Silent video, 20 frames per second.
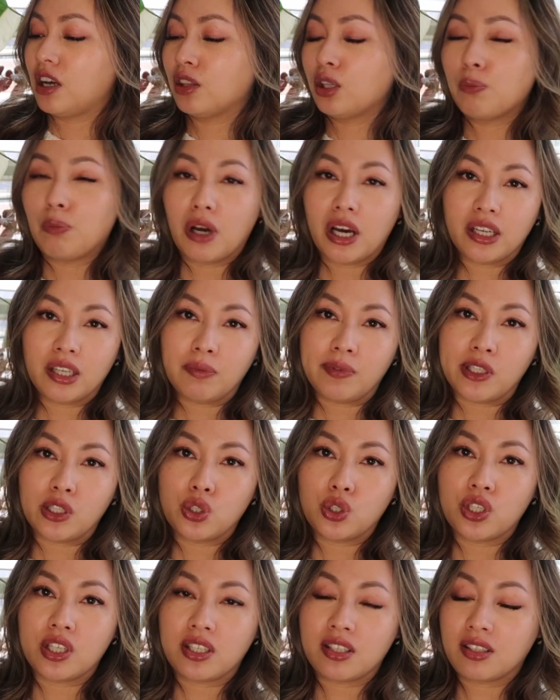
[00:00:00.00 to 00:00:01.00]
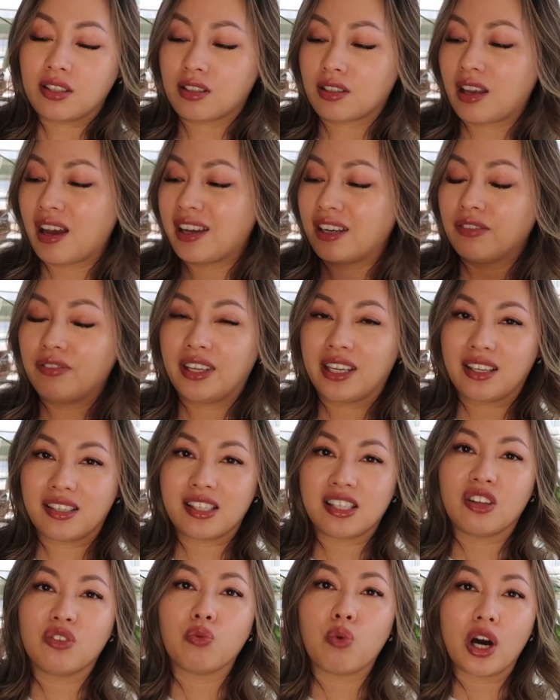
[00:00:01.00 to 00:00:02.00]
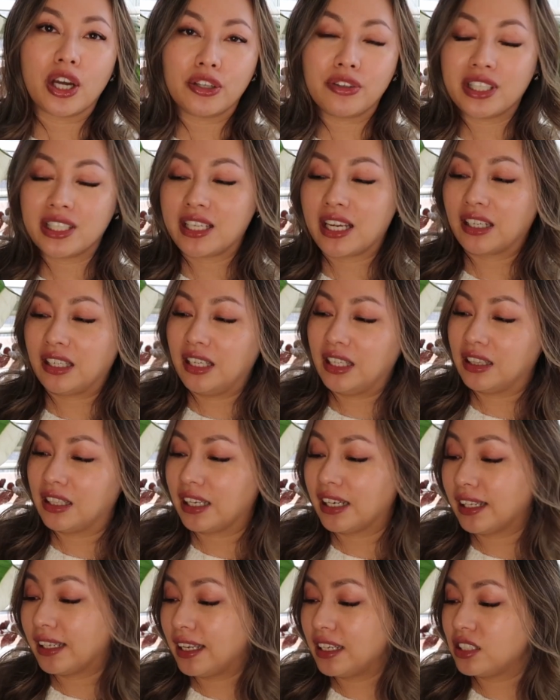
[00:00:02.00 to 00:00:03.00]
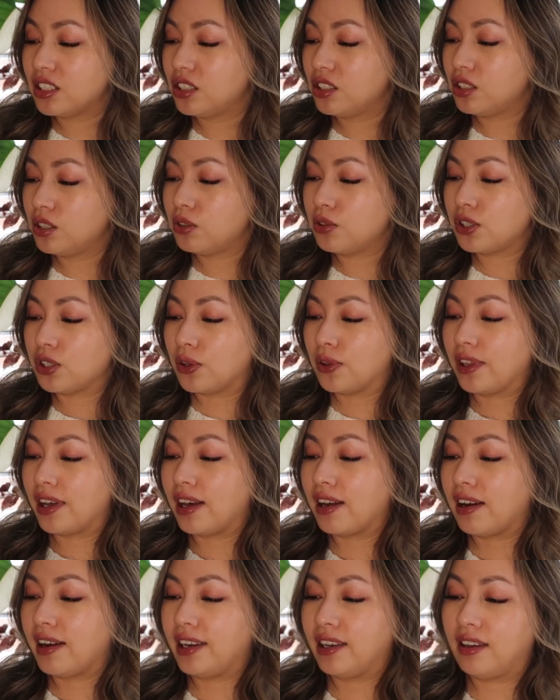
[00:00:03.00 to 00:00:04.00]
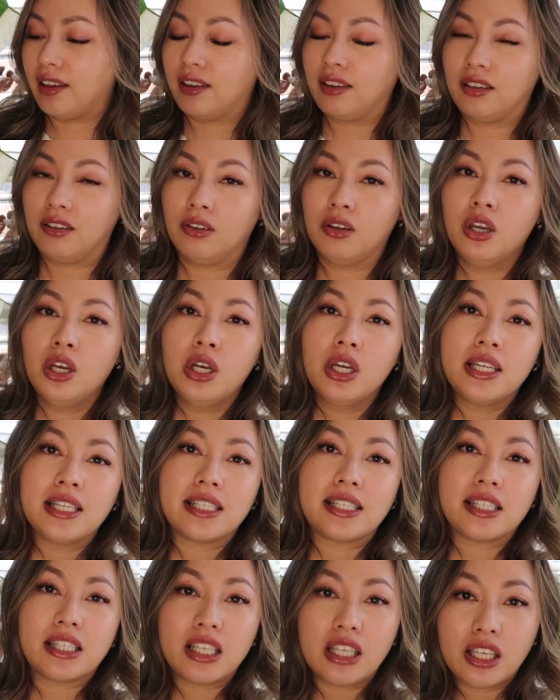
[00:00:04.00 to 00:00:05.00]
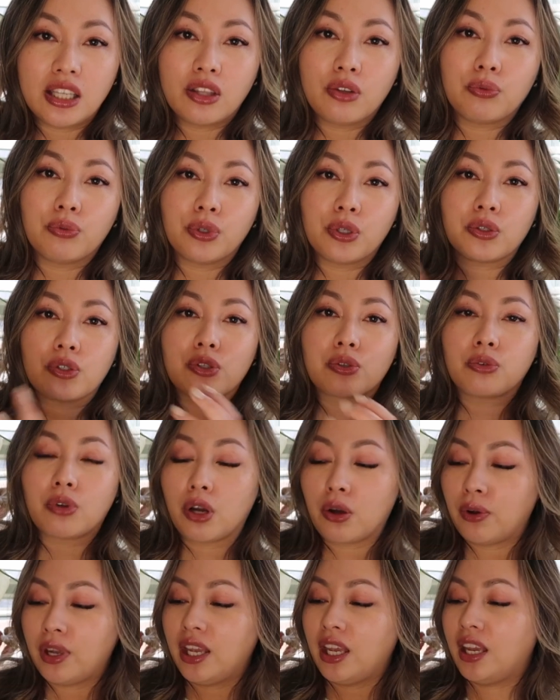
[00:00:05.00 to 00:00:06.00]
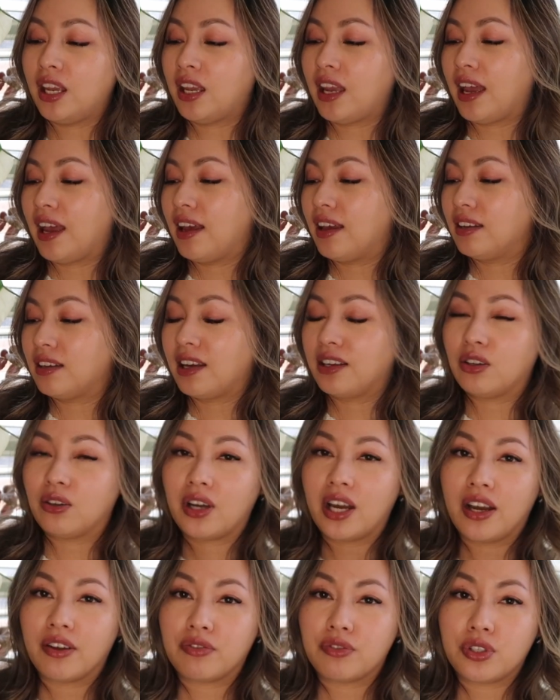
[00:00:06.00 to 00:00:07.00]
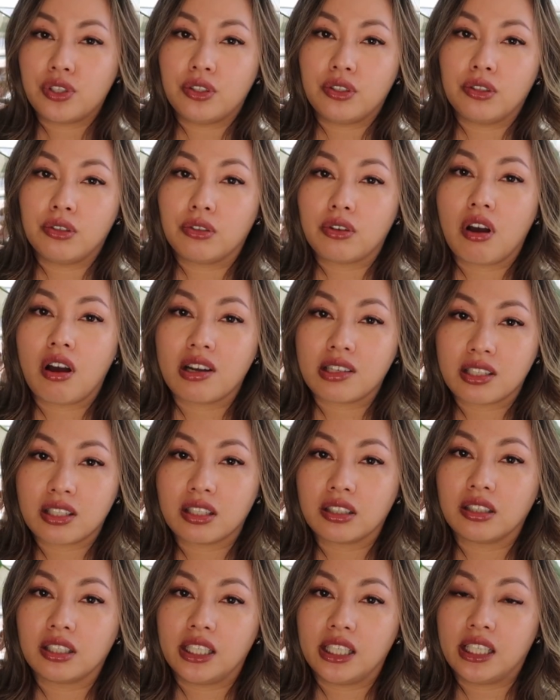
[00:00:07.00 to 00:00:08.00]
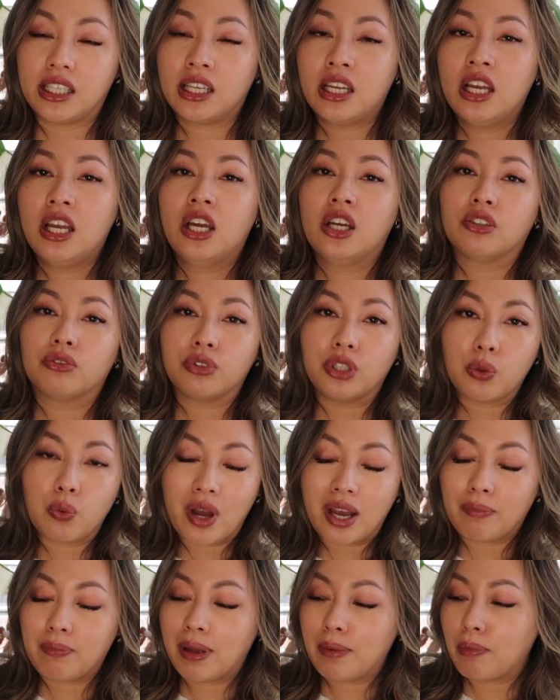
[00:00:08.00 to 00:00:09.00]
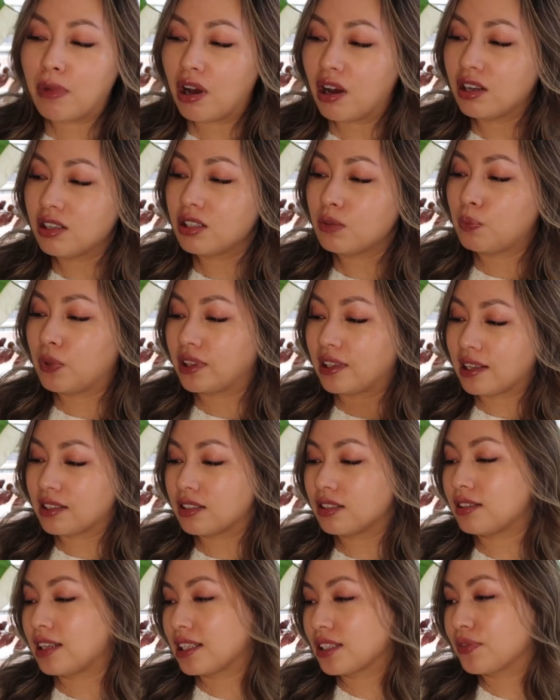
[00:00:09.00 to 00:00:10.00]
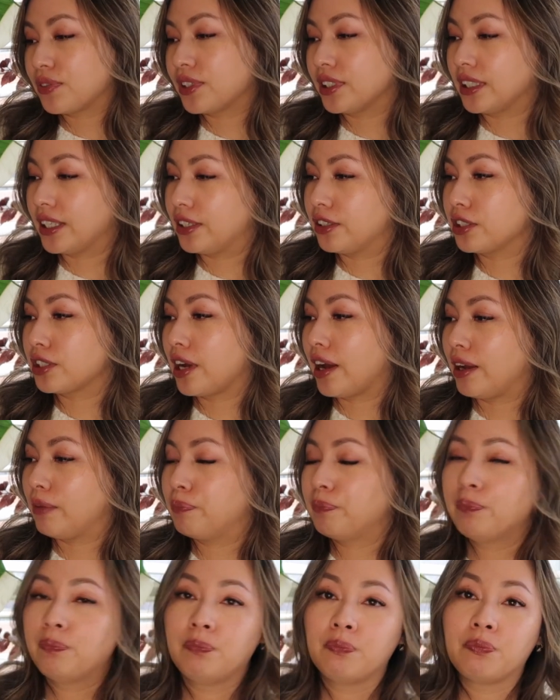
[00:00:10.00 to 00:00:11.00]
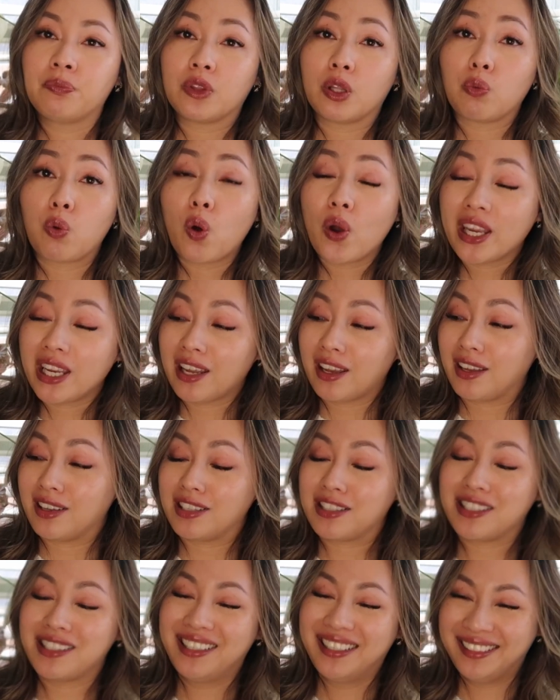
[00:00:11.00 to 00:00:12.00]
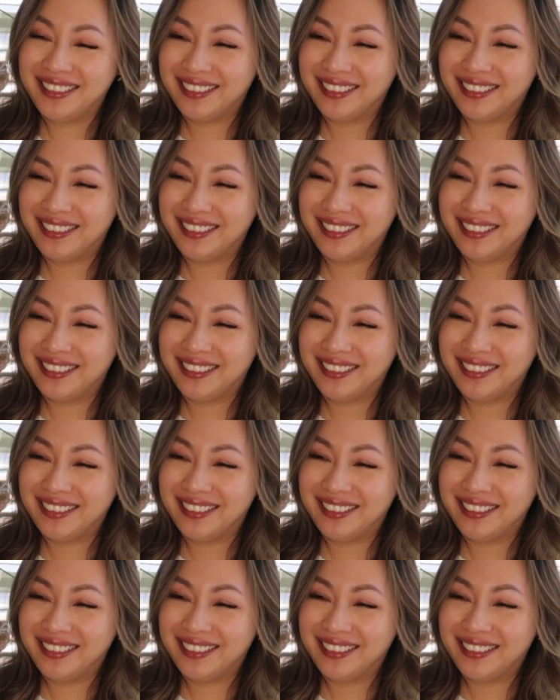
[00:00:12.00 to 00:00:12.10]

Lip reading: on the bottom is just kind of like a self-watering technique that I like to do so that I can see the roots growing and I don't have to constantly re-wet my moss, but that's for a later time. The point is,